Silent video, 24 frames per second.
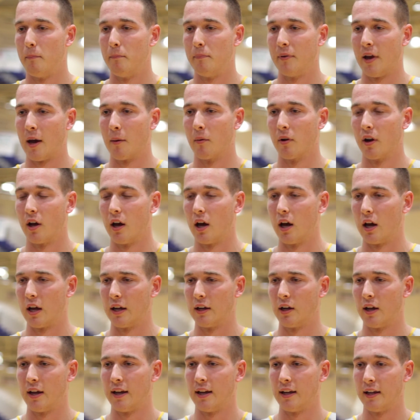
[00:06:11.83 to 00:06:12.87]
be able to
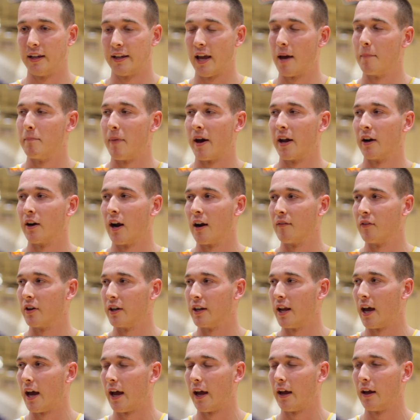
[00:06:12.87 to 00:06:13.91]
get better every
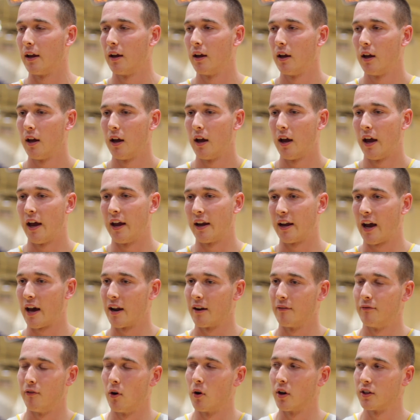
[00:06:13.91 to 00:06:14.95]
day and kind
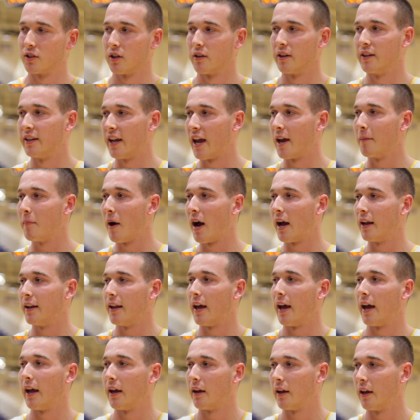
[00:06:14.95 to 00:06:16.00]
of focus on the day by
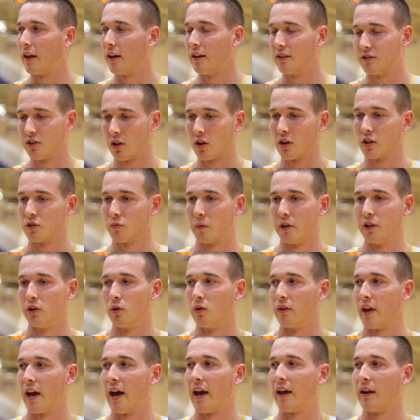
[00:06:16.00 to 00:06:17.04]
day. And as long as we
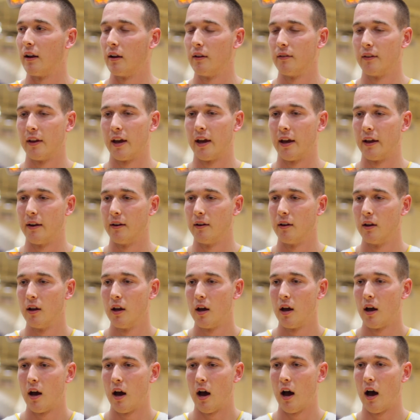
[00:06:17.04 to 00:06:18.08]
do that, then
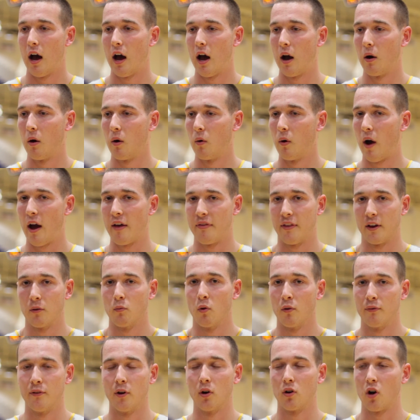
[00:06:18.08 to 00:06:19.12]
I think
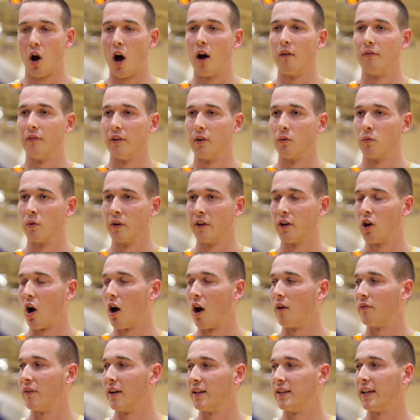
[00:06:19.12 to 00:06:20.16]
we'll feel confident, really
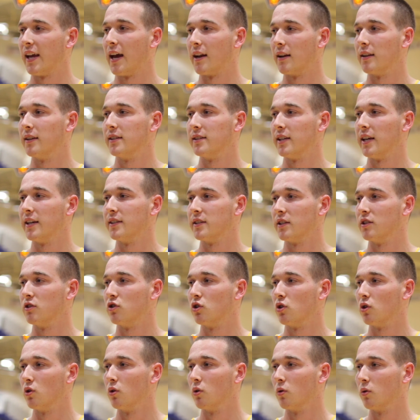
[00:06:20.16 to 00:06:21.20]
confident at the end of the season
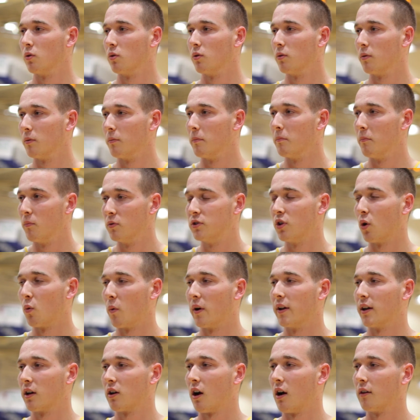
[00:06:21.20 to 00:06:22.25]
to win
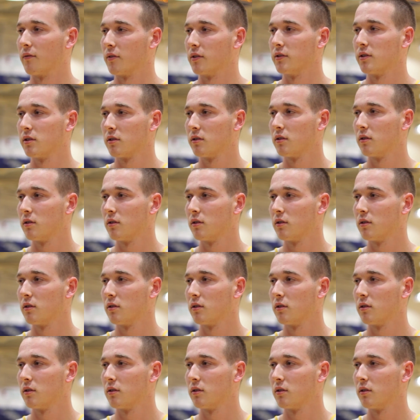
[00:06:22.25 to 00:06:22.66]
the conference.